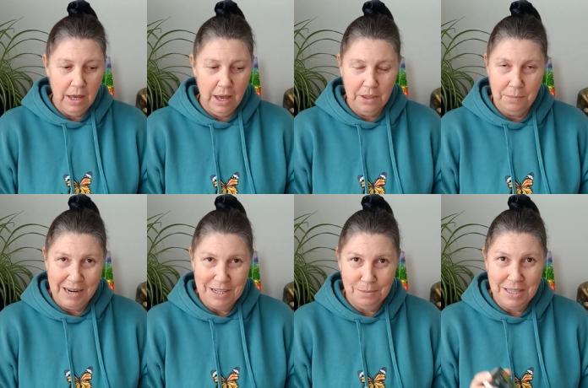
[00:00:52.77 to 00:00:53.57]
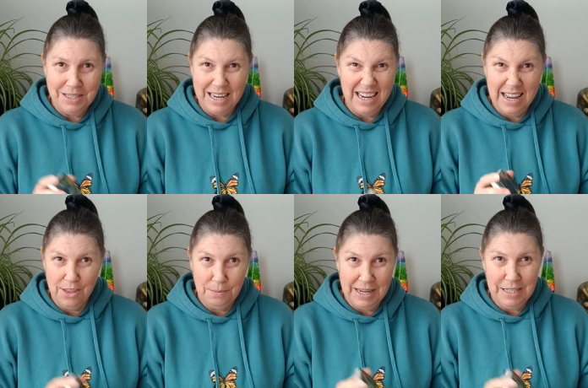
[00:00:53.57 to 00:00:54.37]
other placements, any
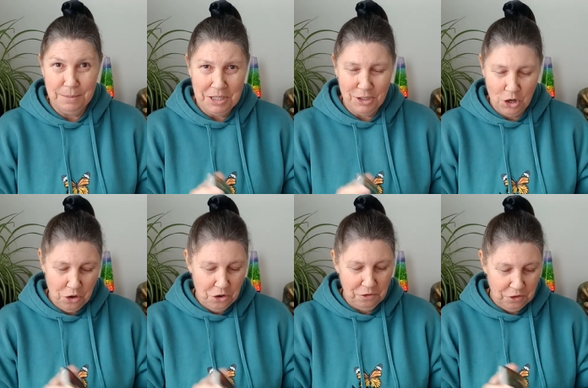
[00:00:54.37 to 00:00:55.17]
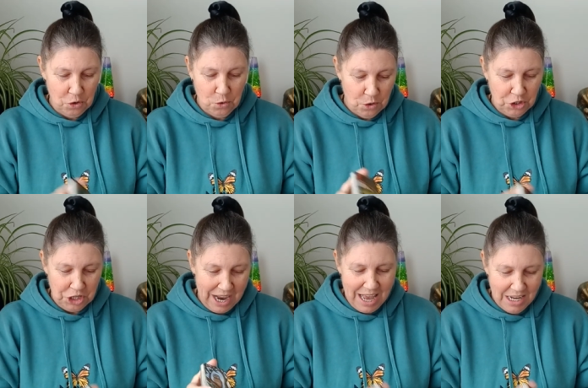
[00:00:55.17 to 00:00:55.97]
other placements of your
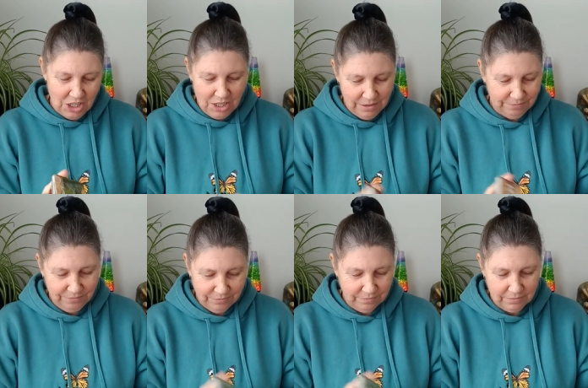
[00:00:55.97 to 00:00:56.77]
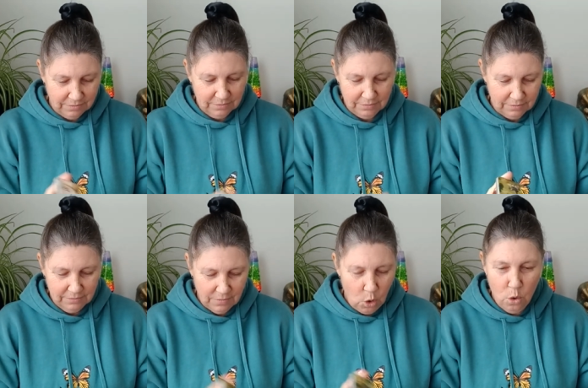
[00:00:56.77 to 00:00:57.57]
chart,
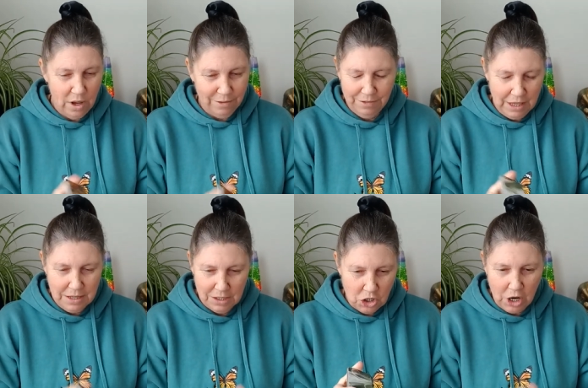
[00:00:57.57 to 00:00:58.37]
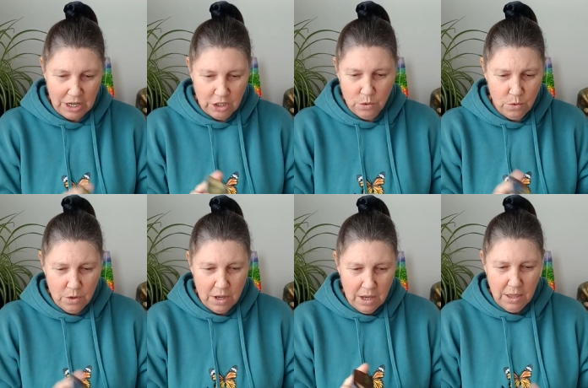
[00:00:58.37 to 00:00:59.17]
or if there's a title
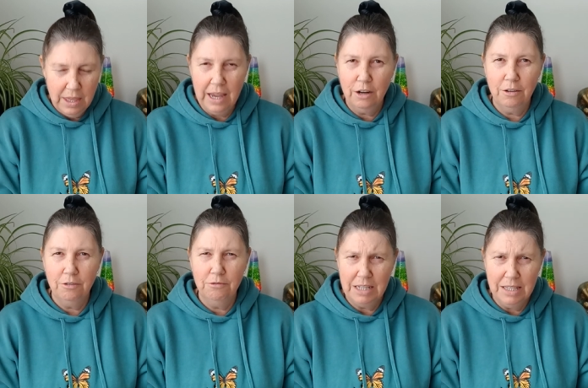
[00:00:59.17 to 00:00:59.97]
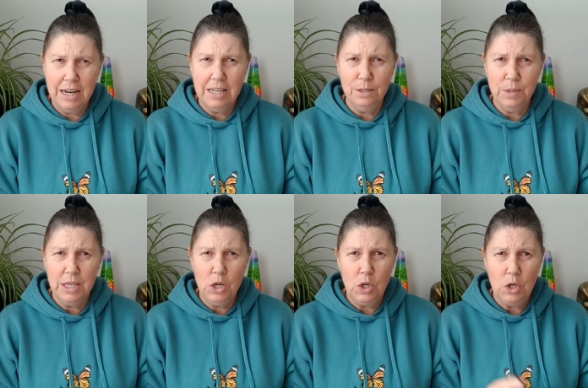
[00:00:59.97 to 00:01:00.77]
resonates with
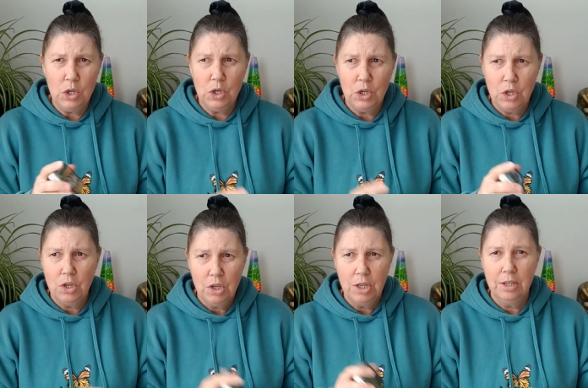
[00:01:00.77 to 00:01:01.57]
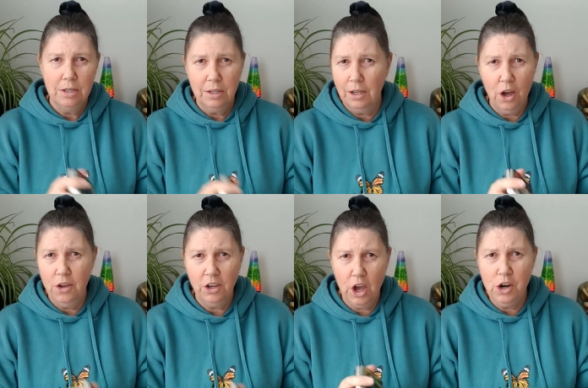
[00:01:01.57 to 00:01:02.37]
you,
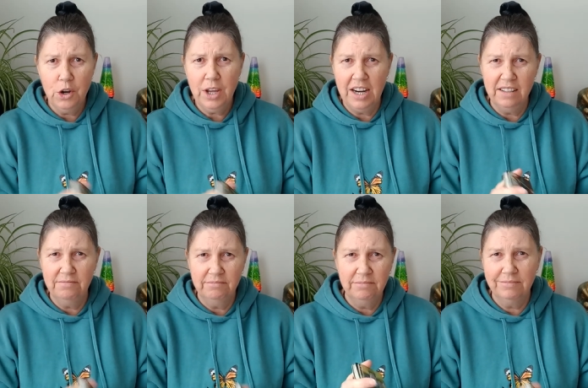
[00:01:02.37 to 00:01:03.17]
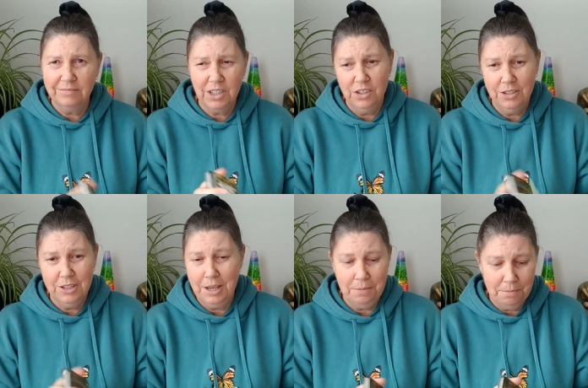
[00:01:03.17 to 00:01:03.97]
go, go look at it because there